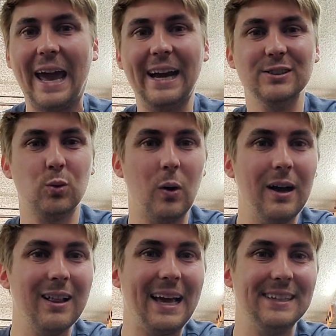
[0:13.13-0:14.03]
as
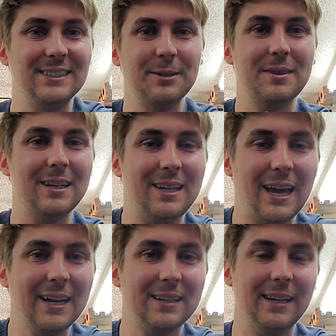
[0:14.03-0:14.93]
well as some of the
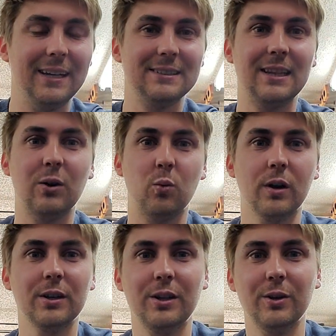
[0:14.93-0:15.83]
techniques that
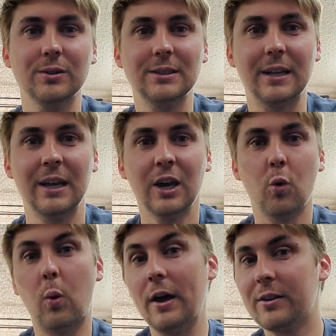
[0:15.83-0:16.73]
we're using,
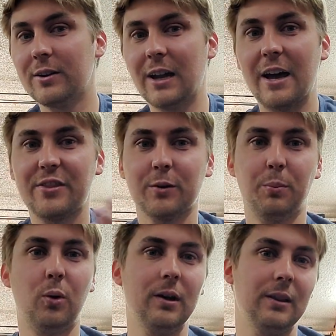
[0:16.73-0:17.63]
whether or not they're
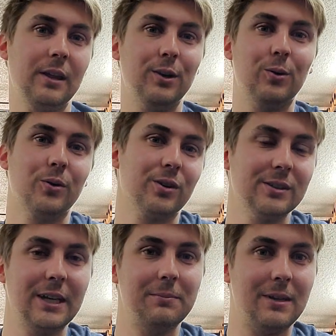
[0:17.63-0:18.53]
boiling or they're
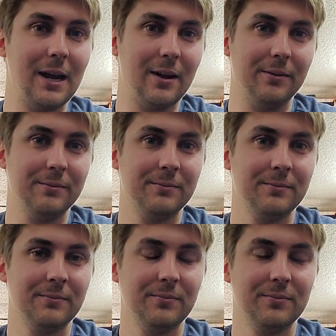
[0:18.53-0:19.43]
deep down.
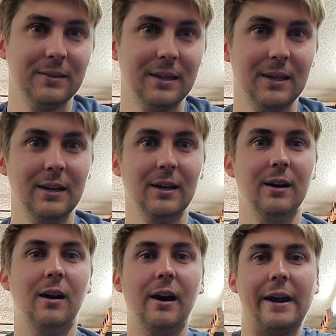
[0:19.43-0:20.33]

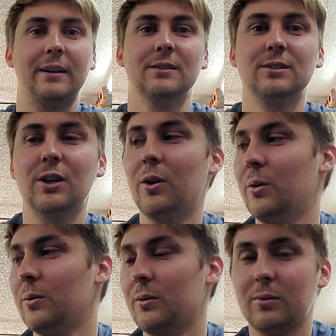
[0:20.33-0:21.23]
All right,
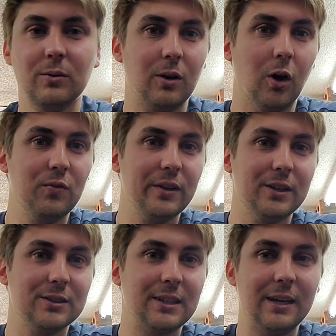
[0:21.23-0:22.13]
so hopefully
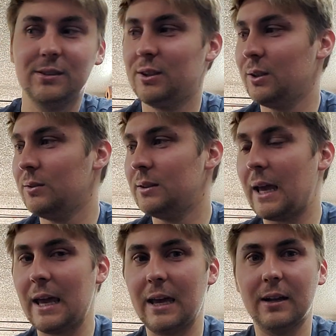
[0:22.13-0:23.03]
you're staying tuned,
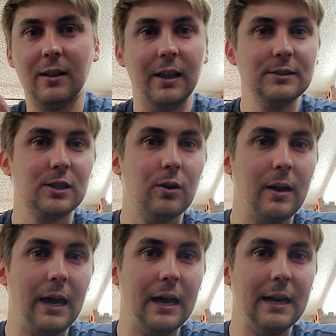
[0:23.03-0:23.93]
and let's go
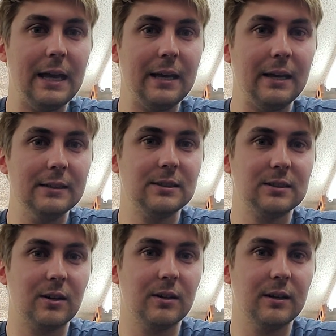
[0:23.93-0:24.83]
ahead and get
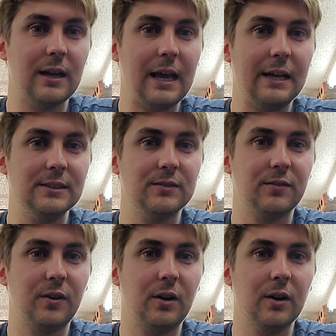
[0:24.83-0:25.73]
started as
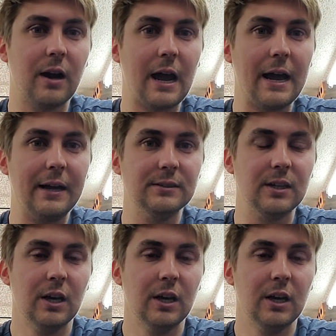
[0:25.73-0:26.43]
far as